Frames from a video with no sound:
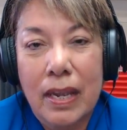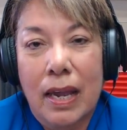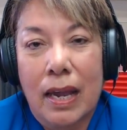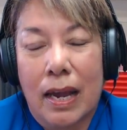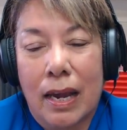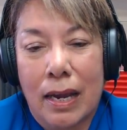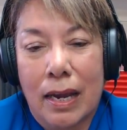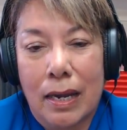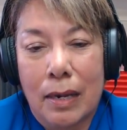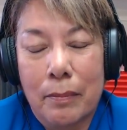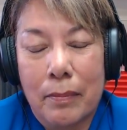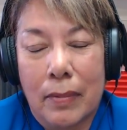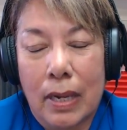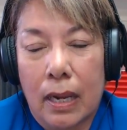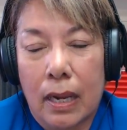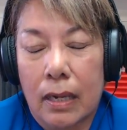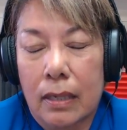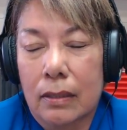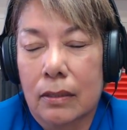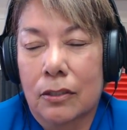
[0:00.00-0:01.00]
Um,
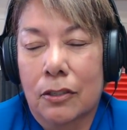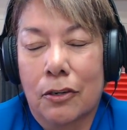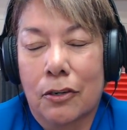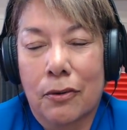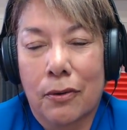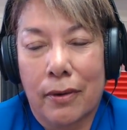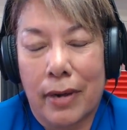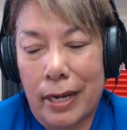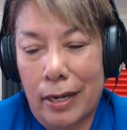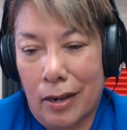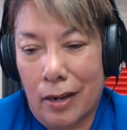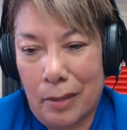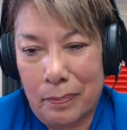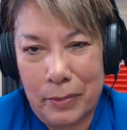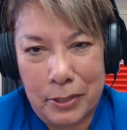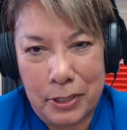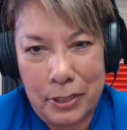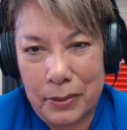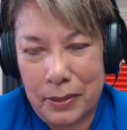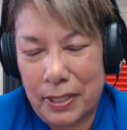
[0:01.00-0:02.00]
great
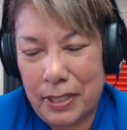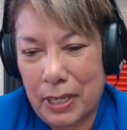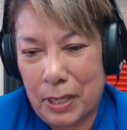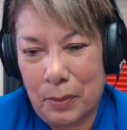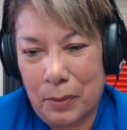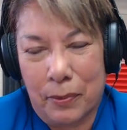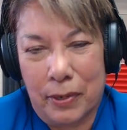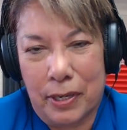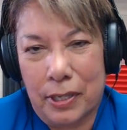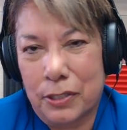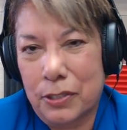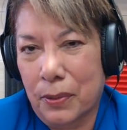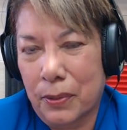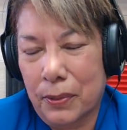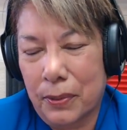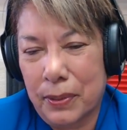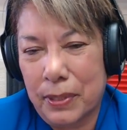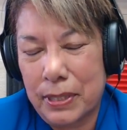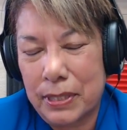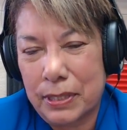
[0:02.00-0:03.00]
opportunity to bring
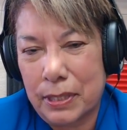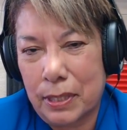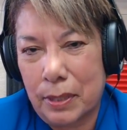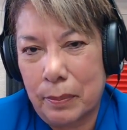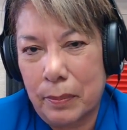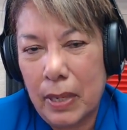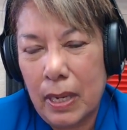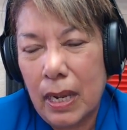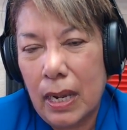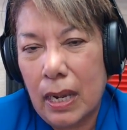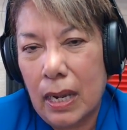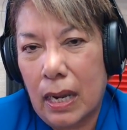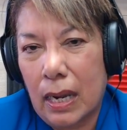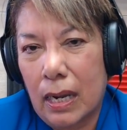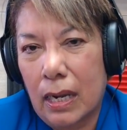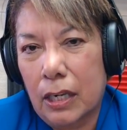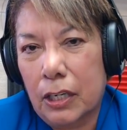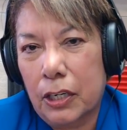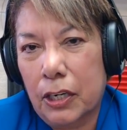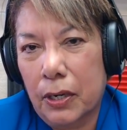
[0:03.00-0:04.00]
tourism
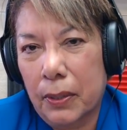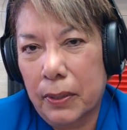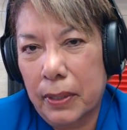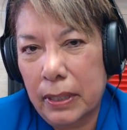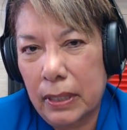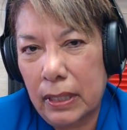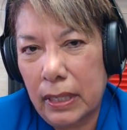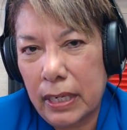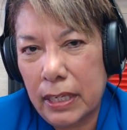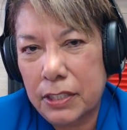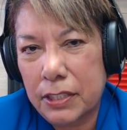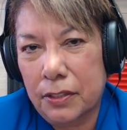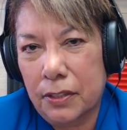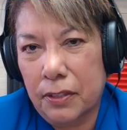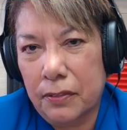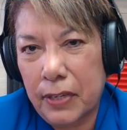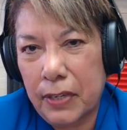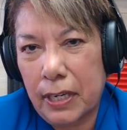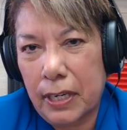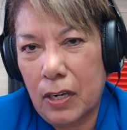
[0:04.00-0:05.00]
uh, currently
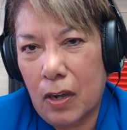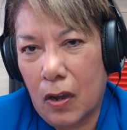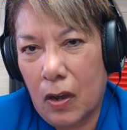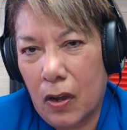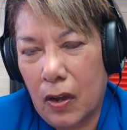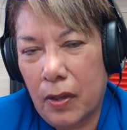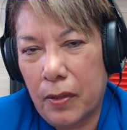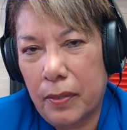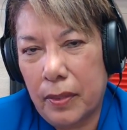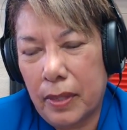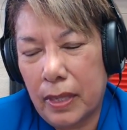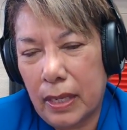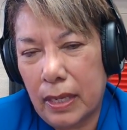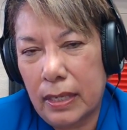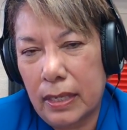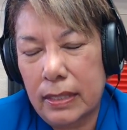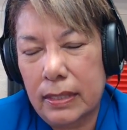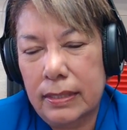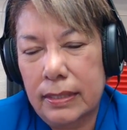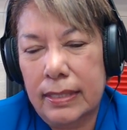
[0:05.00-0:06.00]
serving on
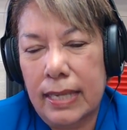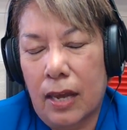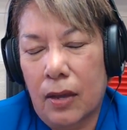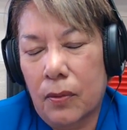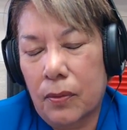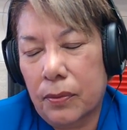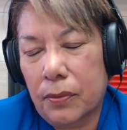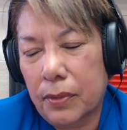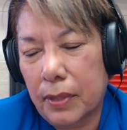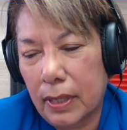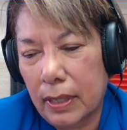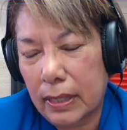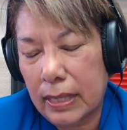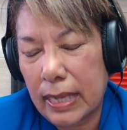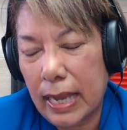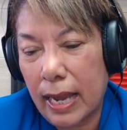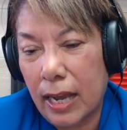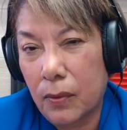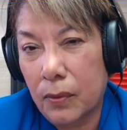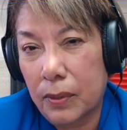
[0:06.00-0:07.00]
the South uh,
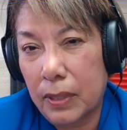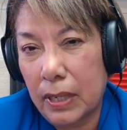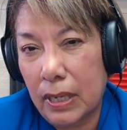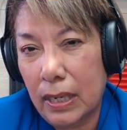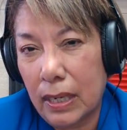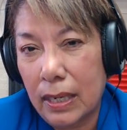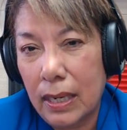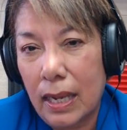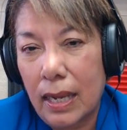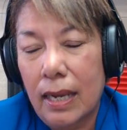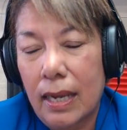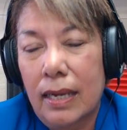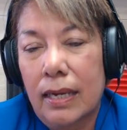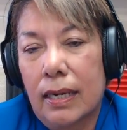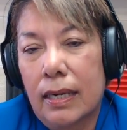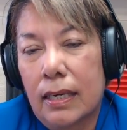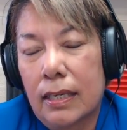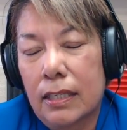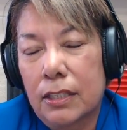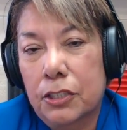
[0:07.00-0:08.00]
County
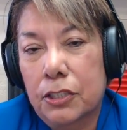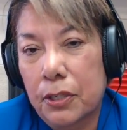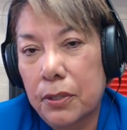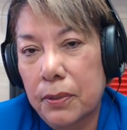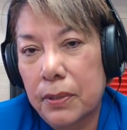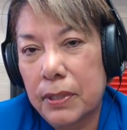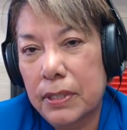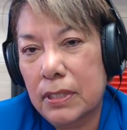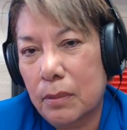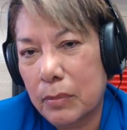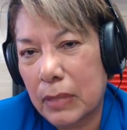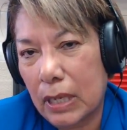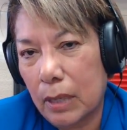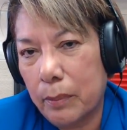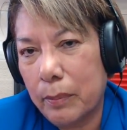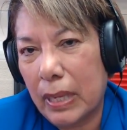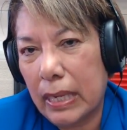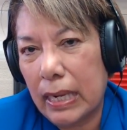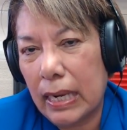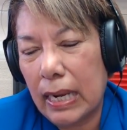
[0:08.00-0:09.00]
uh, Tourism
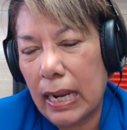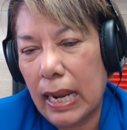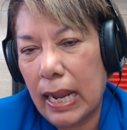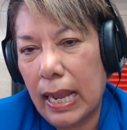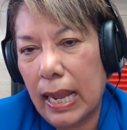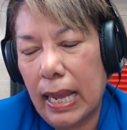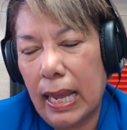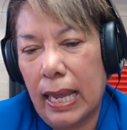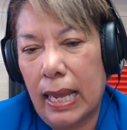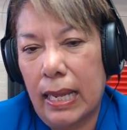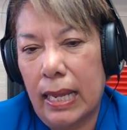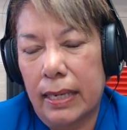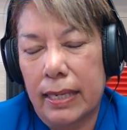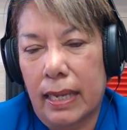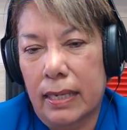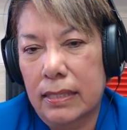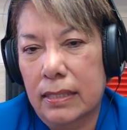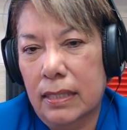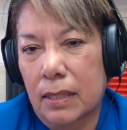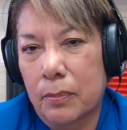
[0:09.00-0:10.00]
Committee, and
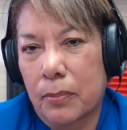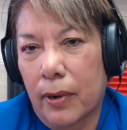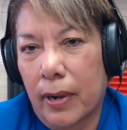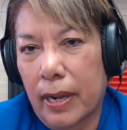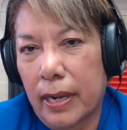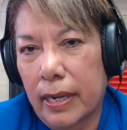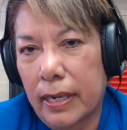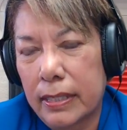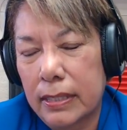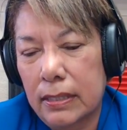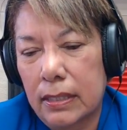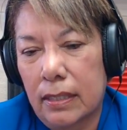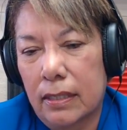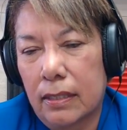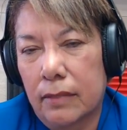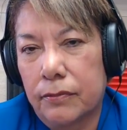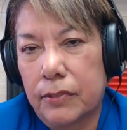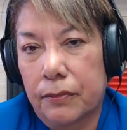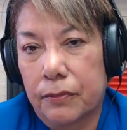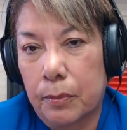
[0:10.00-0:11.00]
that is comprised
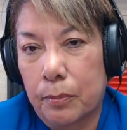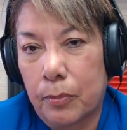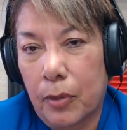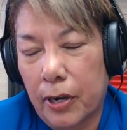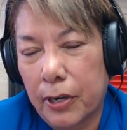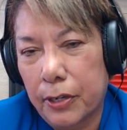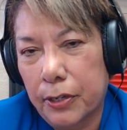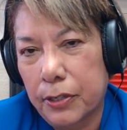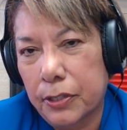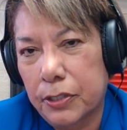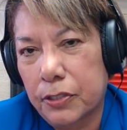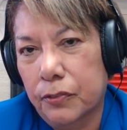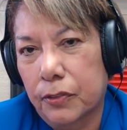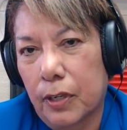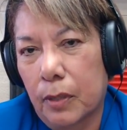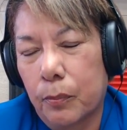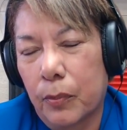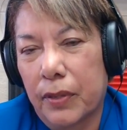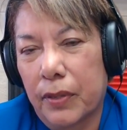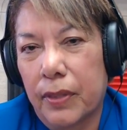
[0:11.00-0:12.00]
of different partners
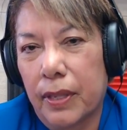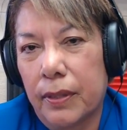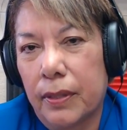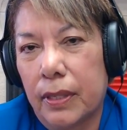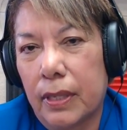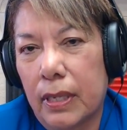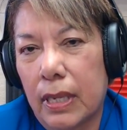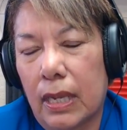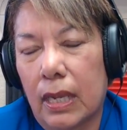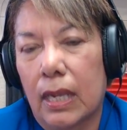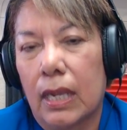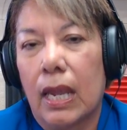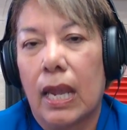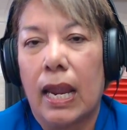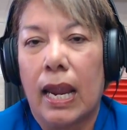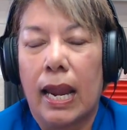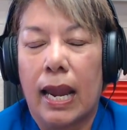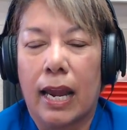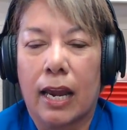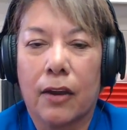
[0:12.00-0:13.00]
from within the
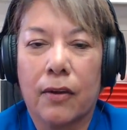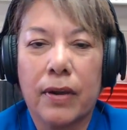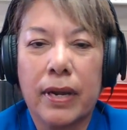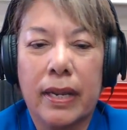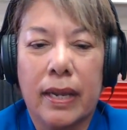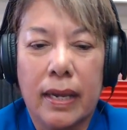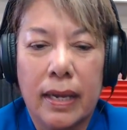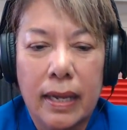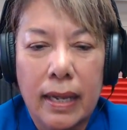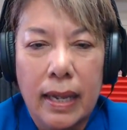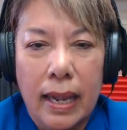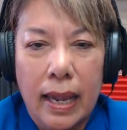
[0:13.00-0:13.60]
area.